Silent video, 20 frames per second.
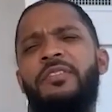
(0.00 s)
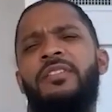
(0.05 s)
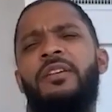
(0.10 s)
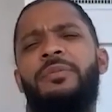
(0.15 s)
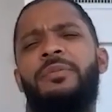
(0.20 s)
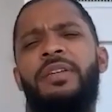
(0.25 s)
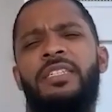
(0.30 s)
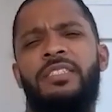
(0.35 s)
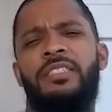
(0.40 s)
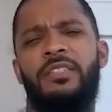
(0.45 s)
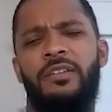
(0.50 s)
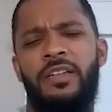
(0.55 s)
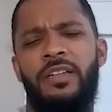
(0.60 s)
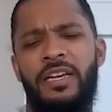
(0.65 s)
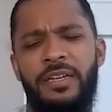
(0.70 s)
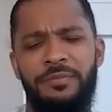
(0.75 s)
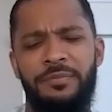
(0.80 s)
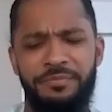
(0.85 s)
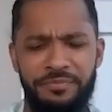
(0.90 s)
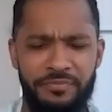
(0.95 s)
You know what I mean? So
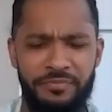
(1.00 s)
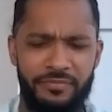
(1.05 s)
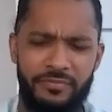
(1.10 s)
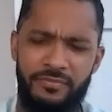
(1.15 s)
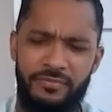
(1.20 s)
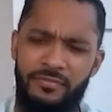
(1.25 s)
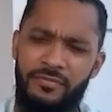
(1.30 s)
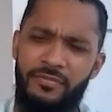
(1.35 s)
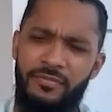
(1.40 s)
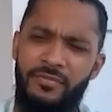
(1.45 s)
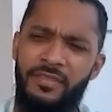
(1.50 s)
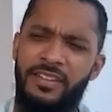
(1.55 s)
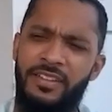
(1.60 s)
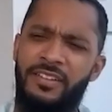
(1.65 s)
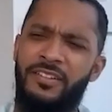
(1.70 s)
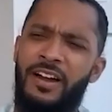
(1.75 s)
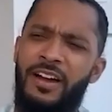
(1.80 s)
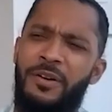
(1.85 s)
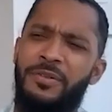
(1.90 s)
like you know,